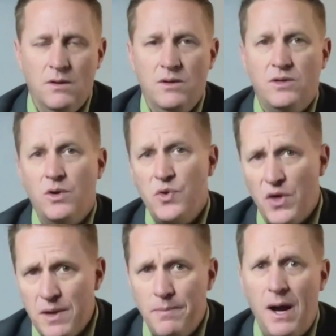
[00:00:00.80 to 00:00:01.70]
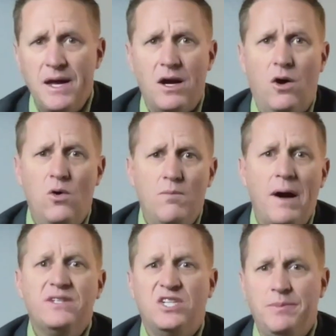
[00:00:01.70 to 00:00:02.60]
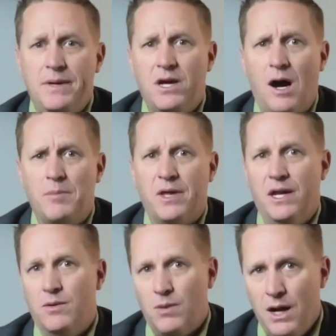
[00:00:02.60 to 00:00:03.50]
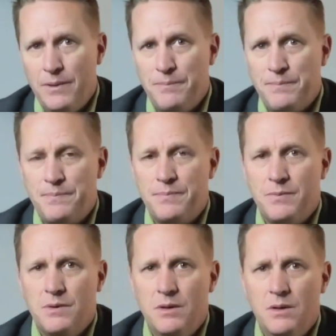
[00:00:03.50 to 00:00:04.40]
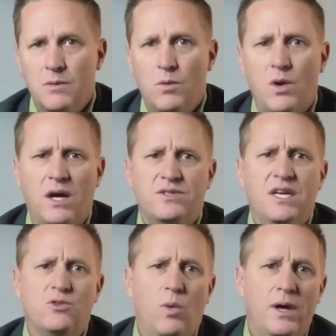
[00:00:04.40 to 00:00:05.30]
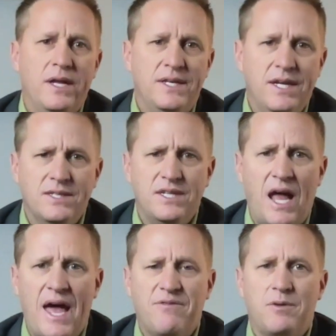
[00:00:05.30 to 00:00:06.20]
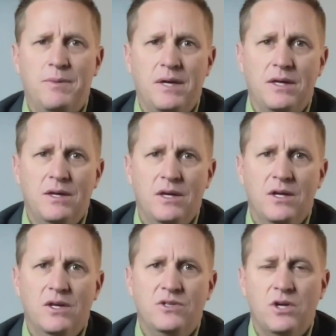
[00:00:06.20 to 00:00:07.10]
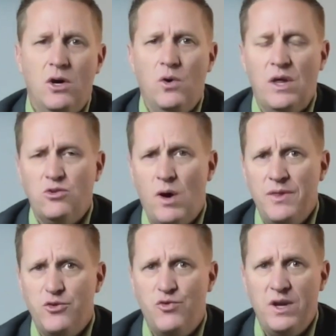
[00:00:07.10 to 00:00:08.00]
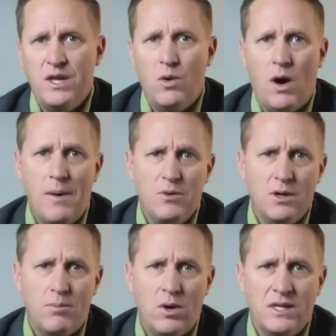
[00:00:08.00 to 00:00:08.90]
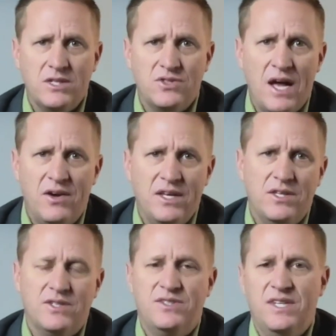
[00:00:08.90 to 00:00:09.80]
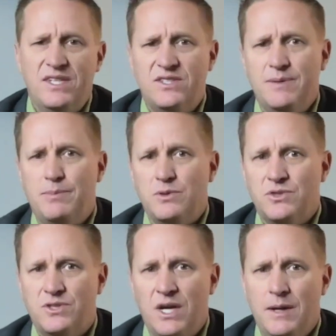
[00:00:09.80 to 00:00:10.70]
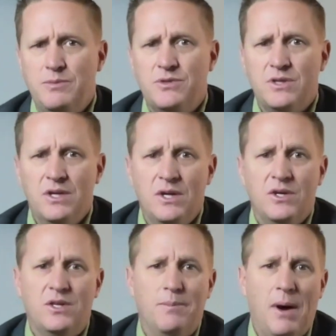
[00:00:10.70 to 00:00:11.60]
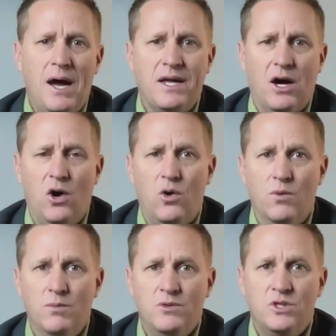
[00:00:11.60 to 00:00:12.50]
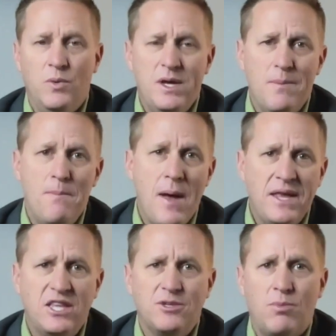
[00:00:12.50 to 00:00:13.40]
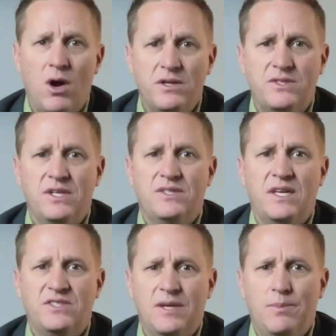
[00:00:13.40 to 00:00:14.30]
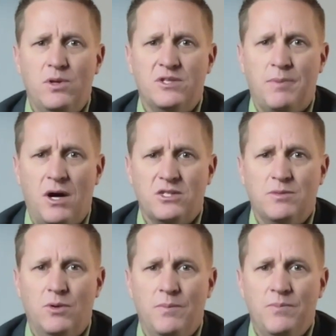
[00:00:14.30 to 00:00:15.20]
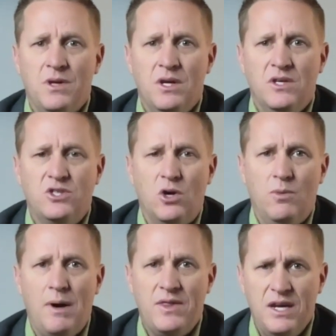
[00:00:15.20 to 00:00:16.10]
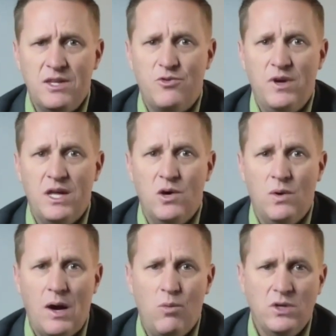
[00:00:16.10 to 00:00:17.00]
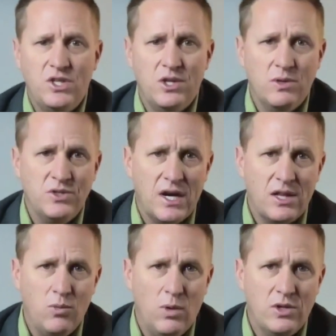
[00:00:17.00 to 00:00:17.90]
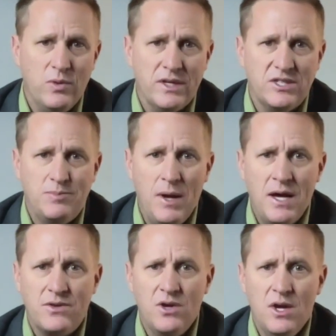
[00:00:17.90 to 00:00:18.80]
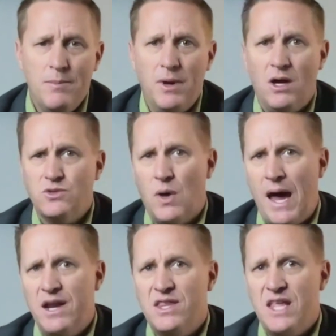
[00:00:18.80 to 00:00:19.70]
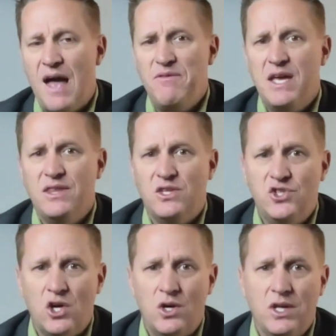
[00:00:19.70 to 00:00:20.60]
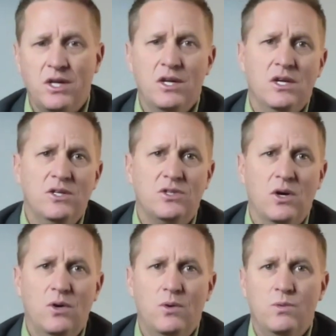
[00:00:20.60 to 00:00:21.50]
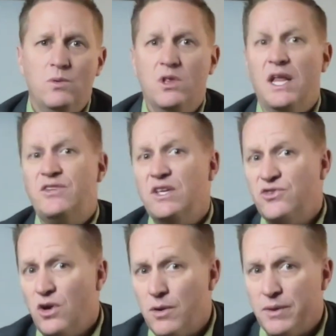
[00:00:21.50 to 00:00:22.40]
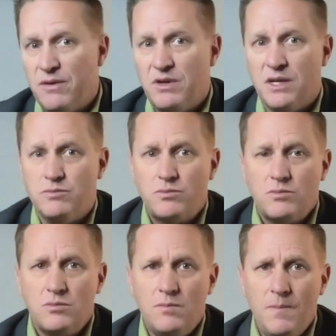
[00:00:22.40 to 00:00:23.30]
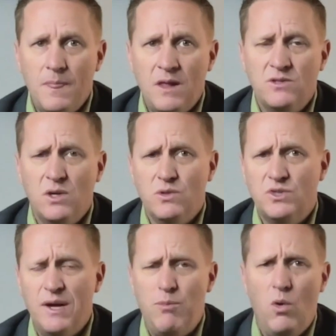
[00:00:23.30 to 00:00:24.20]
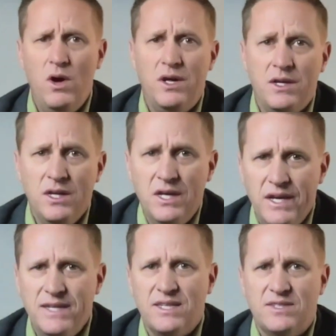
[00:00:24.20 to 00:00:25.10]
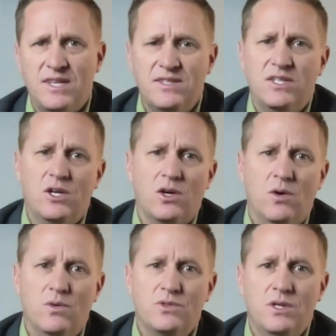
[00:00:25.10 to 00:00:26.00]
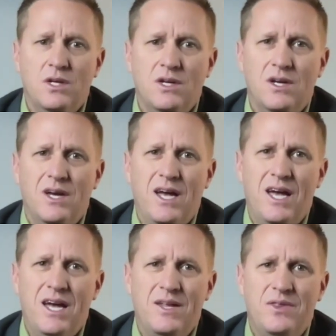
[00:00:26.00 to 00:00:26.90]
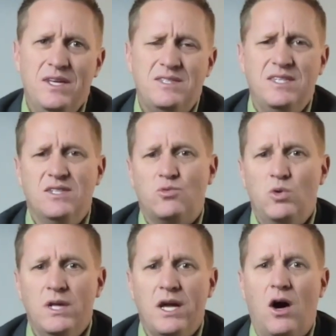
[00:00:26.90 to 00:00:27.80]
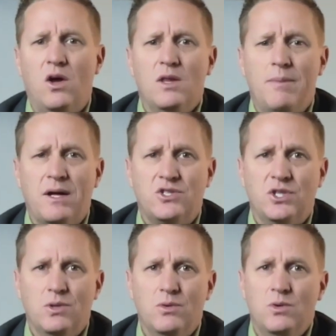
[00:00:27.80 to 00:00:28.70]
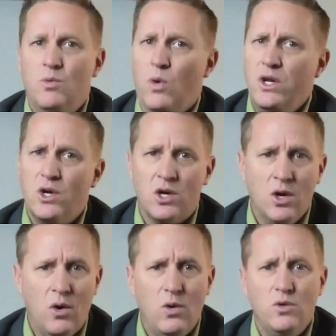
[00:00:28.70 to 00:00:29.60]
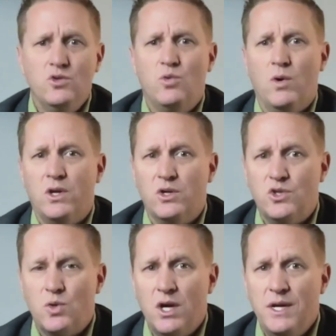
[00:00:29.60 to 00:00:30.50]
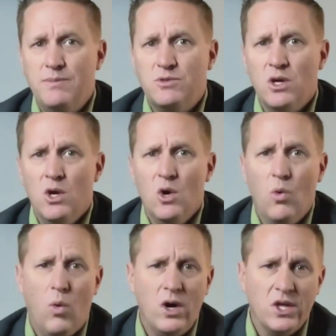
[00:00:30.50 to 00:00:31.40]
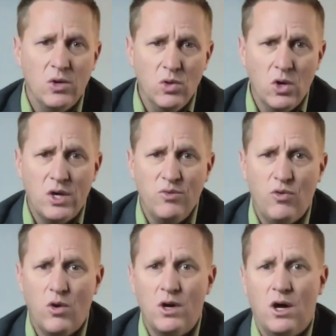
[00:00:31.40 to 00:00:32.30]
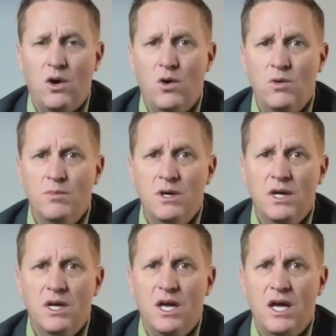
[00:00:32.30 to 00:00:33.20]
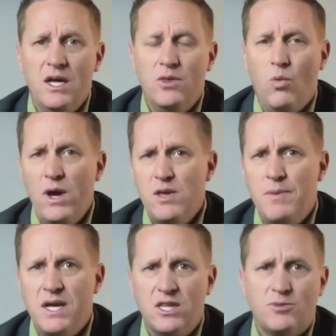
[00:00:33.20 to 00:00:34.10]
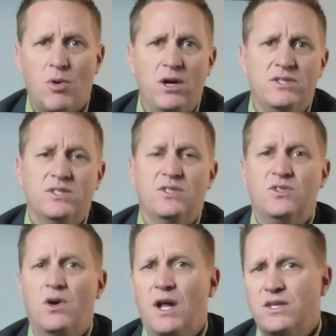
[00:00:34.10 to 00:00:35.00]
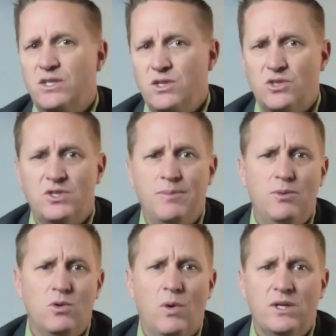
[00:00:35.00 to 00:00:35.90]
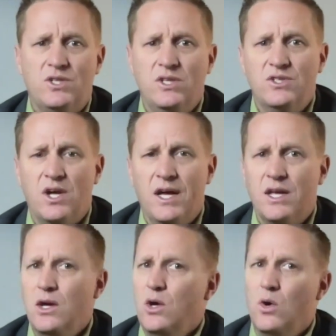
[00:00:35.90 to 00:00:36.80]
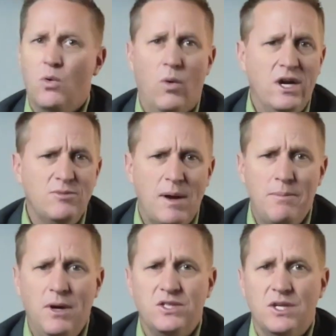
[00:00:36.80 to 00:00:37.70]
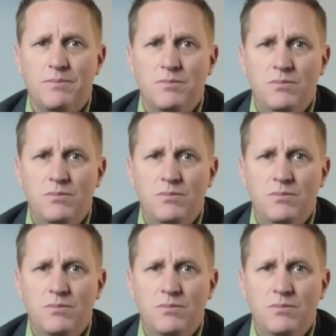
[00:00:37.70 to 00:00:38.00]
So you think buying a home might seem to be complicated, right? Well, guys, guess what? It doesn't have to be. So that's why in this video, I'm going to break this down into 6 simple steps to buying a home so we can make this process as simple as possible. So by the end of this video, I want you to know exactly what to expect, but also how to navigate the journey. So let's get started with everything. So step 1 is assessing your goals. And this is really all about you. What are your goals? What are your dreams? What are you looking for in a home? And the way you begin this process is start asking your simple questions like, what is my budget?